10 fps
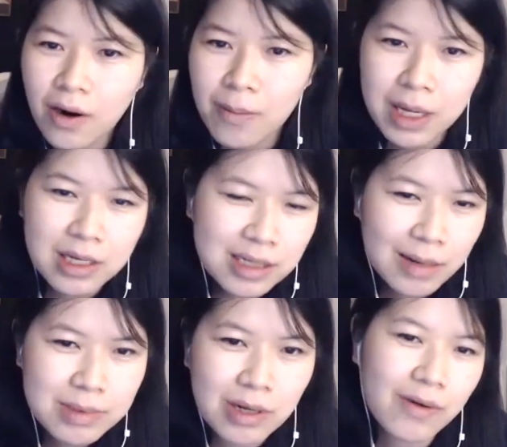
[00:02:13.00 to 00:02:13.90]
or making
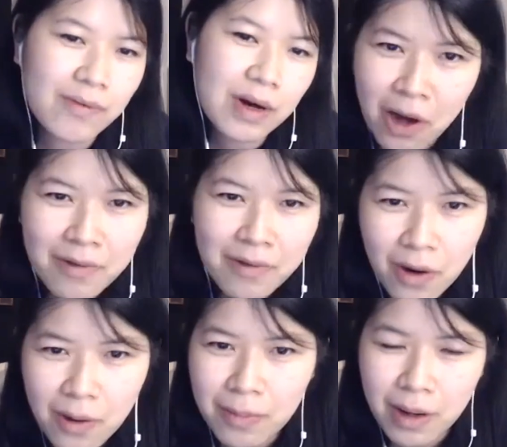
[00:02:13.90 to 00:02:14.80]
some sort of long
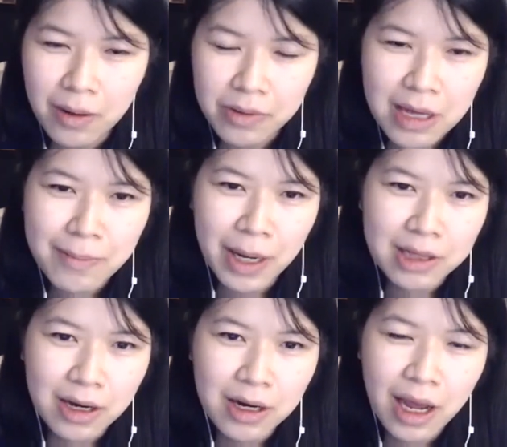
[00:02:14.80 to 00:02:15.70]
form uh, thing, but I
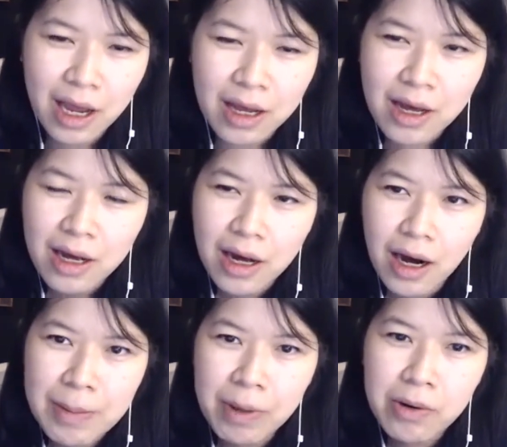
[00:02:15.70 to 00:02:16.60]
thought, hey,
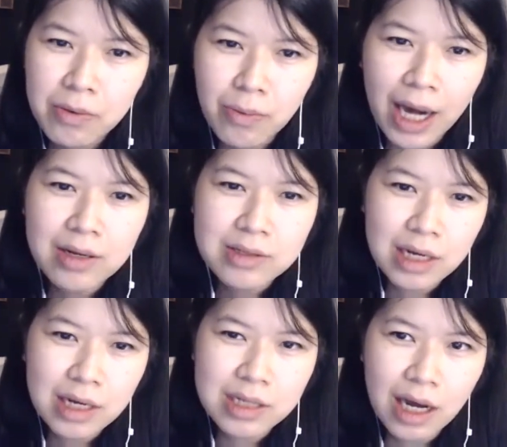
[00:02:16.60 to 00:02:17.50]
people who write
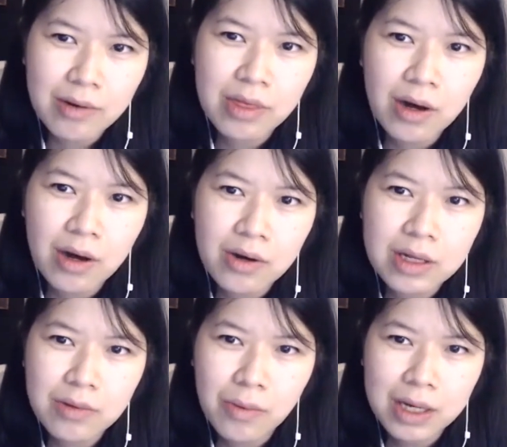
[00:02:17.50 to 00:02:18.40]
newsletters are not
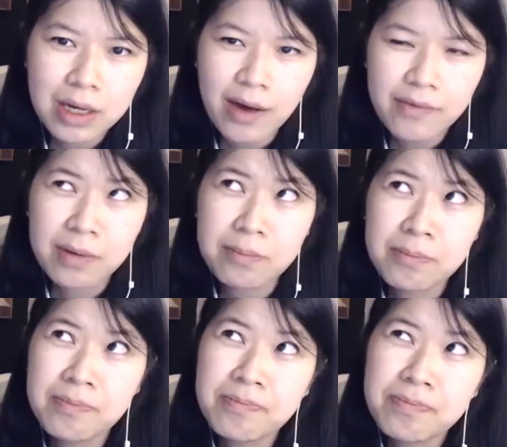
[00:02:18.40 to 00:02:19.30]
going to want to have a
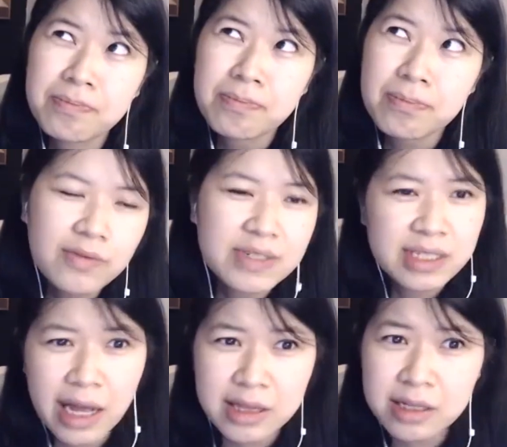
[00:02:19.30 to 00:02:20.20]
sort of
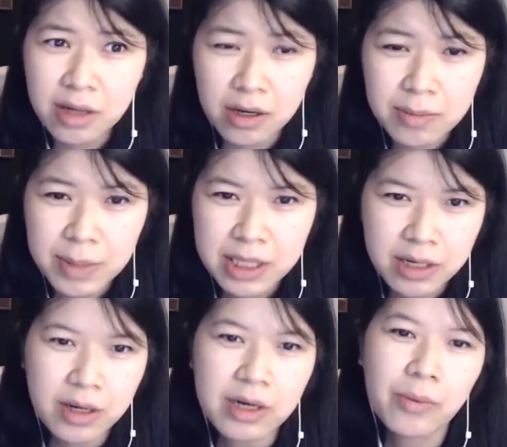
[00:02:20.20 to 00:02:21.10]
static document.
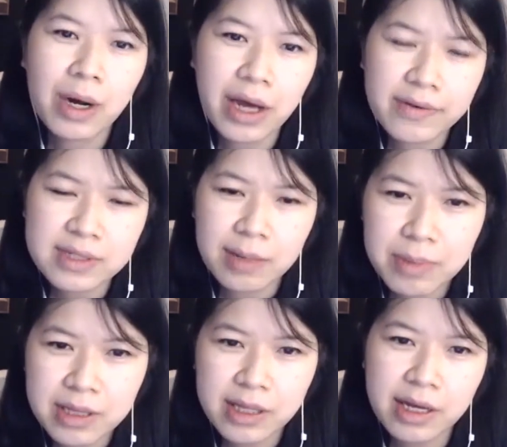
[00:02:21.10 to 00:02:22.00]
They're going to want to have
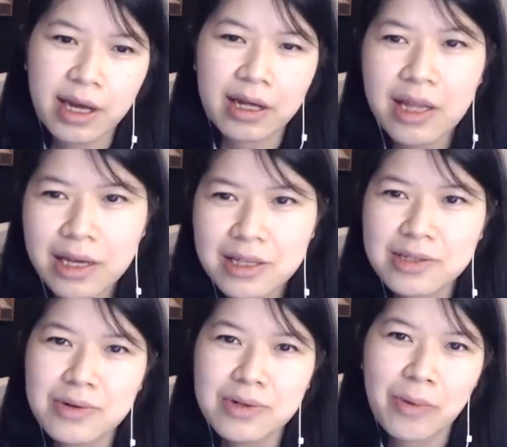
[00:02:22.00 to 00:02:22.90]
something that they can click
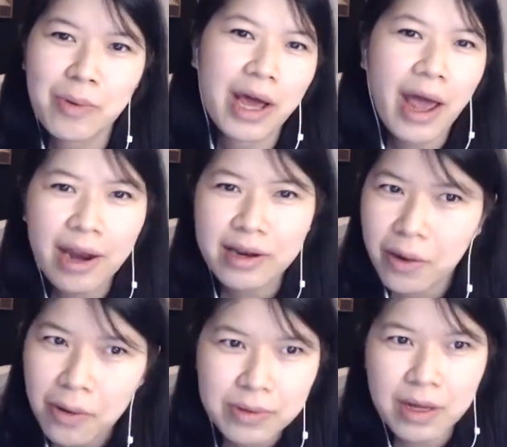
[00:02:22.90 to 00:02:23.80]
into. They want to add
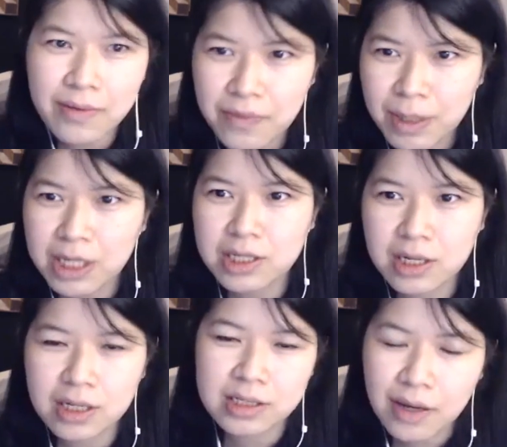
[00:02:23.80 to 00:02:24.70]
their own
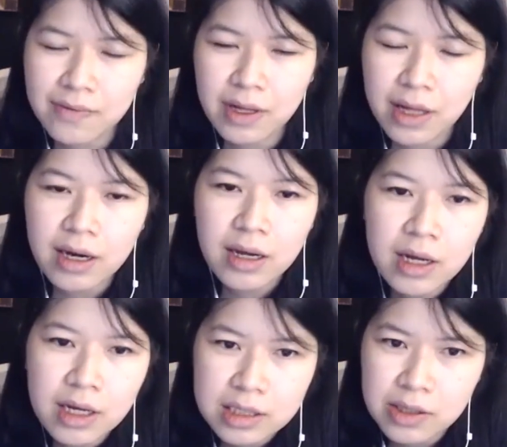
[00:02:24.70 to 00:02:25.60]
information and stuff like that.
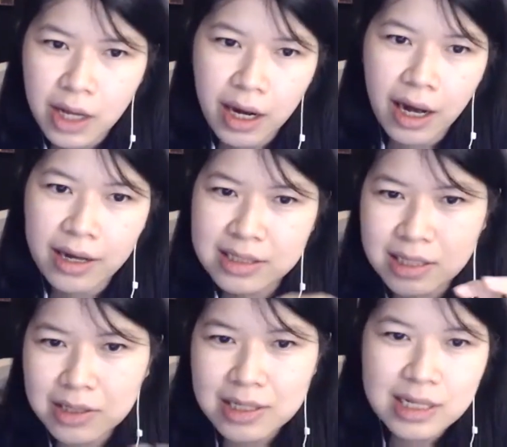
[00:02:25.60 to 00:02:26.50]
So yeah, I
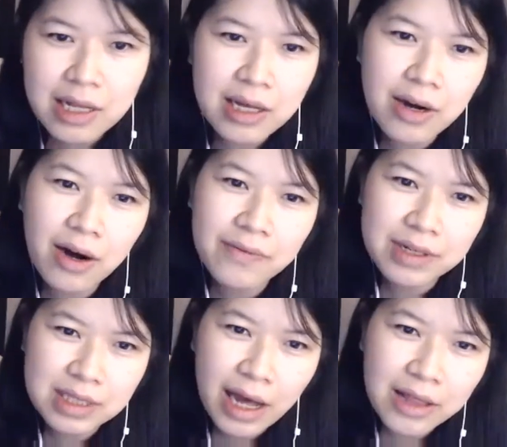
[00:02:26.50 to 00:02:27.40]
started selling it off
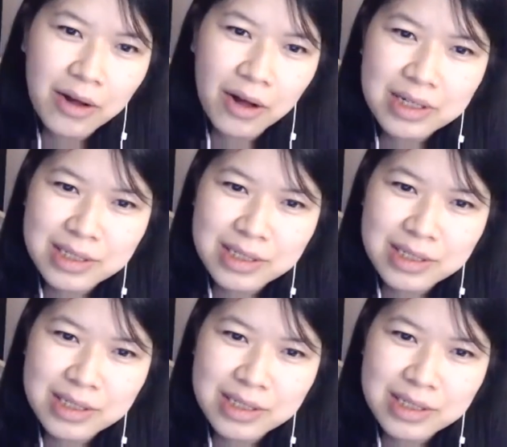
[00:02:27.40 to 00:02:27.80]
as $10